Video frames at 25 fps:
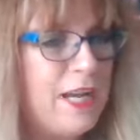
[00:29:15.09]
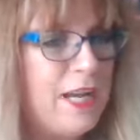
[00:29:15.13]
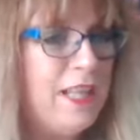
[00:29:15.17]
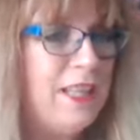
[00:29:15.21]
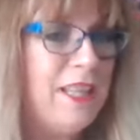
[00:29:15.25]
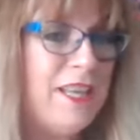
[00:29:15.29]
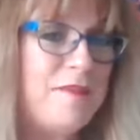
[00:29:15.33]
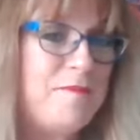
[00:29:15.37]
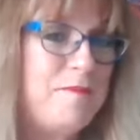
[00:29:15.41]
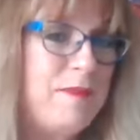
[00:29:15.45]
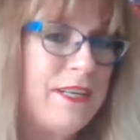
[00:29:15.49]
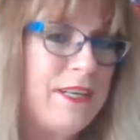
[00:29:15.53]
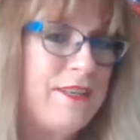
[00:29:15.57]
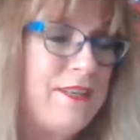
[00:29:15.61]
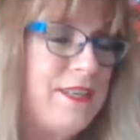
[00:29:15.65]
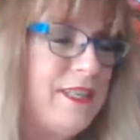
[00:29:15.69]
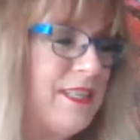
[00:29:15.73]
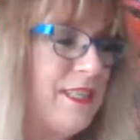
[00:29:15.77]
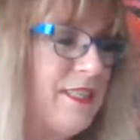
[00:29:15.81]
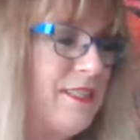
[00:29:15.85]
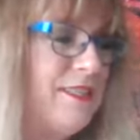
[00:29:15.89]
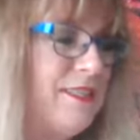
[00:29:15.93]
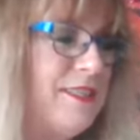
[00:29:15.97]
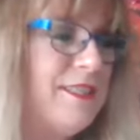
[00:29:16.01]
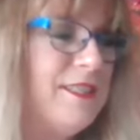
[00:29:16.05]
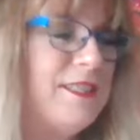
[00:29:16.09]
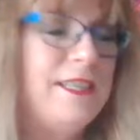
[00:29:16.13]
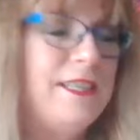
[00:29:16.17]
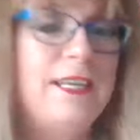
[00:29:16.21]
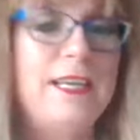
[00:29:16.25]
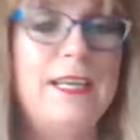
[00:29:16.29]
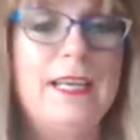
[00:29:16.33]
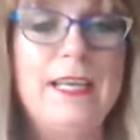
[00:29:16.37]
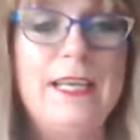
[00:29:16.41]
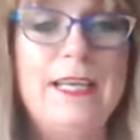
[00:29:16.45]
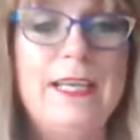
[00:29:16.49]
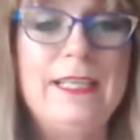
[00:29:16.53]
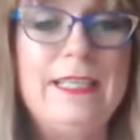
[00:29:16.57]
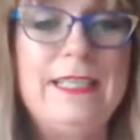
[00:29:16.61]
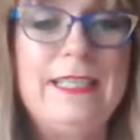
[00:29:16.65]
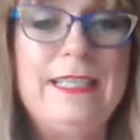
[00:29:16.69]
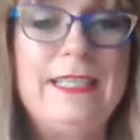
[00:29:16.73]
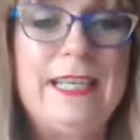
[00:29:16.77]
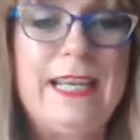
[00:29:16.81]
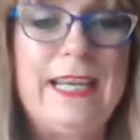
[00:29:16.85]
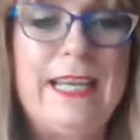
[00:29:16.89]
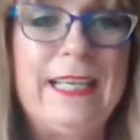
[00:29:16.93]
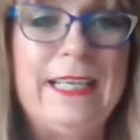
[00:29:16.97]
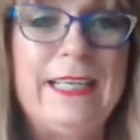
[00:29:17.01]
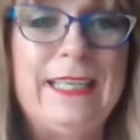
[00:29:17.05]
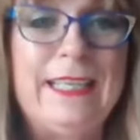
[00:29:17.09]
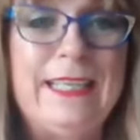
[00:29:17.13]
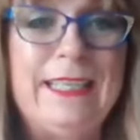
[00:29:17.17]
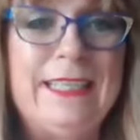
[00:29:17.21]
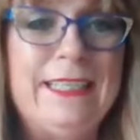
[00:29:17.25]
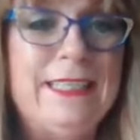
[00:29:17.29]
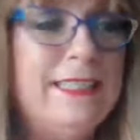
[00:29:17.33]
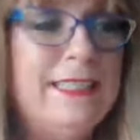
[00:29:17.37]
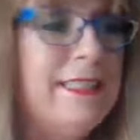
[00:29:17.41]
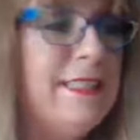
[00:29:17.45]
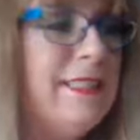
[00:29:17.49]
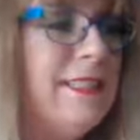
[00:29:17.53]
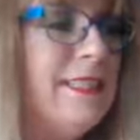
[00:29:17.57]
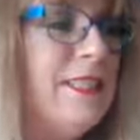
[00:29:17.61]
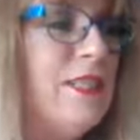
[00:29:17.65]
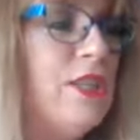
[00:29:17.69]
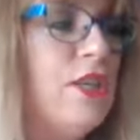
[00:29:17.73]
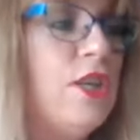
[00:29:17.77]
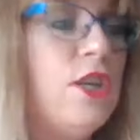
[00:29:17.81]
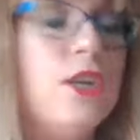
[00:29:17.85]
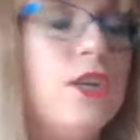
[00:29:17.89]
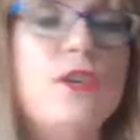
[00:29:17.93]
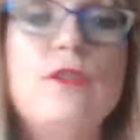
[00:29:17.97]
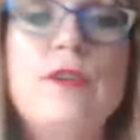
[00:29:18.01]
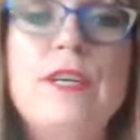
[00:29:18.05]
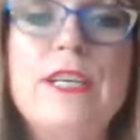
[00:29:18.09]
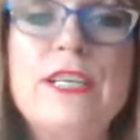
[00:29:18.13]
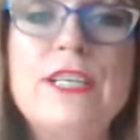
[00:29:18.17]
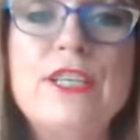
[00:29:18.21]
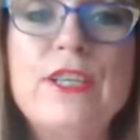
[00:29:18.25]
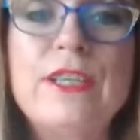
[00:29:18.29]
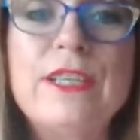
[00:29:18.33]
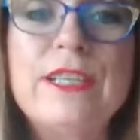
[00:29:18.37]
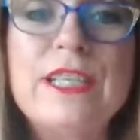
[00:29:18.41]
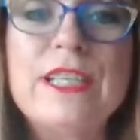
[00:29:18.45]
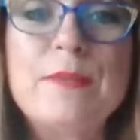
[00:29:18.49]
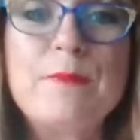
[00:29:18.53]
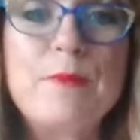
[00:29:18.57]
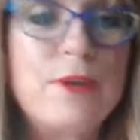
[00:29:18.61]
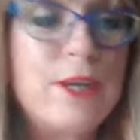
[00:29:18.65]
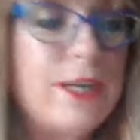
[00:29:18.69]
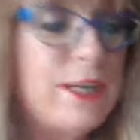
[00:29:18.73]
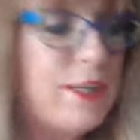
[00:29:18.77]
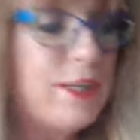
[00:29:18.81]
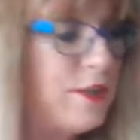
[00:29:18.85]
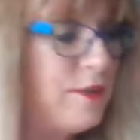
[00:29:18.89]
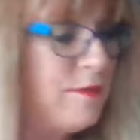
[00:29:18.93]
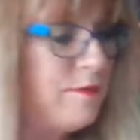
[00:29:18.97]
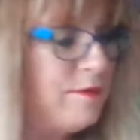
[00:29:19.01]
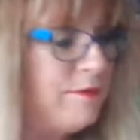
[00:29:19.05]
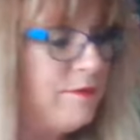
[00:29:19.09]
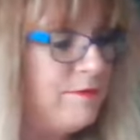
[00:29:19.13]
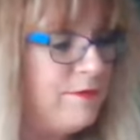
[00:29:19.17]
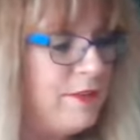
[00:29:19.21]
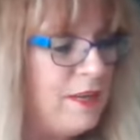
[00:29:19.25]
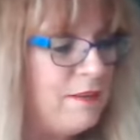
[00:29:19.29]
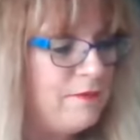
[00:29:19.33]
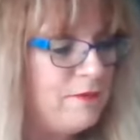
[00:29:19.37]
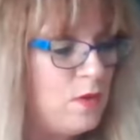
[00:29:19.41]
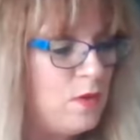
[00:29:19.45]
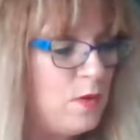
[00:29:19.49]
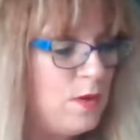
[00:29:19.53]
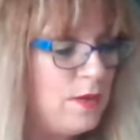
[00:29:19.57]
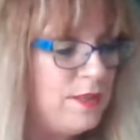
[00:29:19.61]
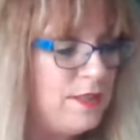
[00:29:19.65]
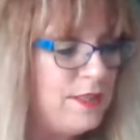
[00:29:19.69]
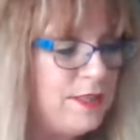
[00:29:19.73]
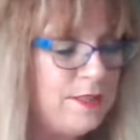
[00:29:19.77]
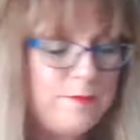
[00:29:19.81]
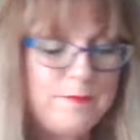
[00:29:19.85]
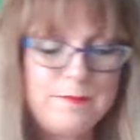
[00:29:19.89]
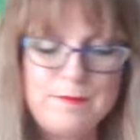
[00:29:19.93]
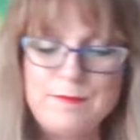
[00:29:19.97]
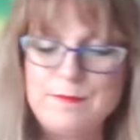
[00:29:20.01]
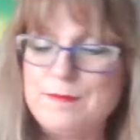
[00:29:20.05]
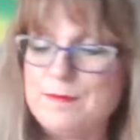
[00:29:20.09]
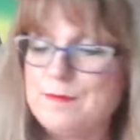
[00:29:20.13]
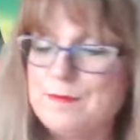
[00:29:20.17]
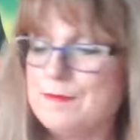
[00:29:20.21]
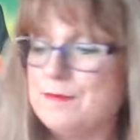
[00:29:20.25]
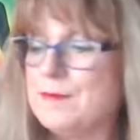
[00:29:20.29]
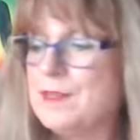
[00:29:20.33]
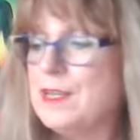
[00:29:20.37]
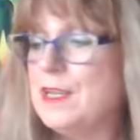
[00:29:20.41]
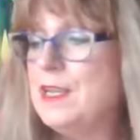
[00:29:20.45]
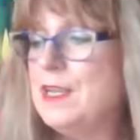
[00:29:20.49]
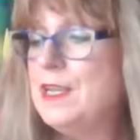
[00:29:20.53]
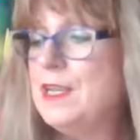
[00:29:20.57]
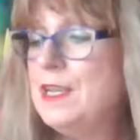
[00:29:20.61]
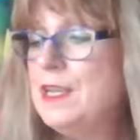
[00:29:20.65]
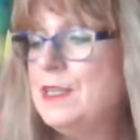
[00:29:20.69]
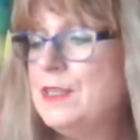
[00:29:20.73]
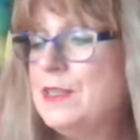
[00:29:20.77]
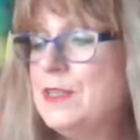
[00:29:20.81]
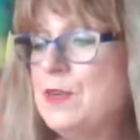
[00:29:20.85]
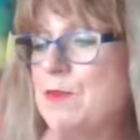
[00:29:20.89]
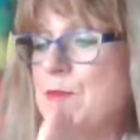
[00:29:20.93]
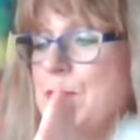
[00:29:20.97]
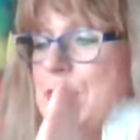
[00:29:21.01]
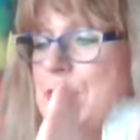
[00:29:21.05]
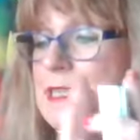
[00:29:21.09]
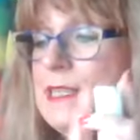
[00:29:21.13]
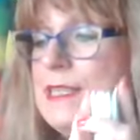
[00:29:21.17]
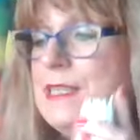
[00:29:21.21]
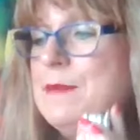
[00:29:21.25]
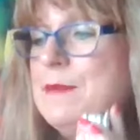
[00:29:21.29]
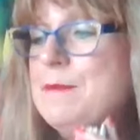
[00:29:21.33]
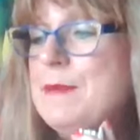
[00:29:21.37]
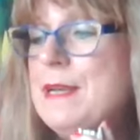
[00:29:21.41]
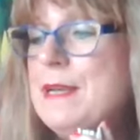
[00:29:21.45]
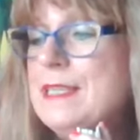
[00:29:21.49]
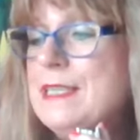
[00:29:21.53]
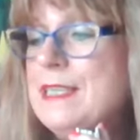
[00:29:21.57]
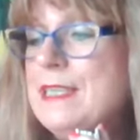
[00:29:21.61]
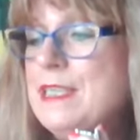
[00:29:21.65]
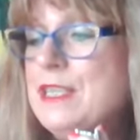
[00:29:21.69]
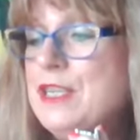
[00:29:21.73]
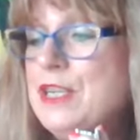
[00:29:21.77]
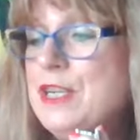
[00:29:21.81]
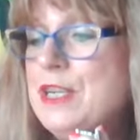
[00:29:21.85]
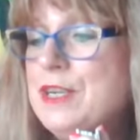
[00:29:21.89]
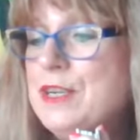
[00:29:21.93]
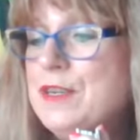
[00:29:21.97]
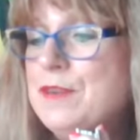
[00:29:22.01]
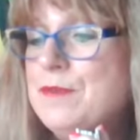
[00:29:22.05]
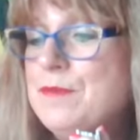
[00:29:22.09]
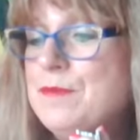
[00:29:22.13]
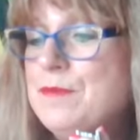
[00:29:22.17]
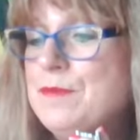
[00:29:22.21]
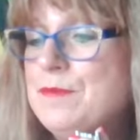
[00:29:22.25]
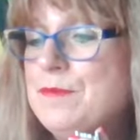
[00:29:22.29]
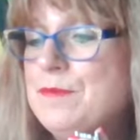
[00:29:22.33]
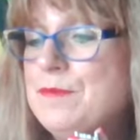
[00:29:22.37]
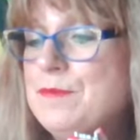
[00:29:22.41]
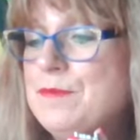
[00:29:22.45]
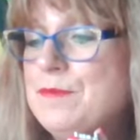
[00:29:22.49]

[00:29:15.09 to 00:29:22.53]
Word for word: I love my crystals. Daily crystal inspiration, of course. So what's the message here?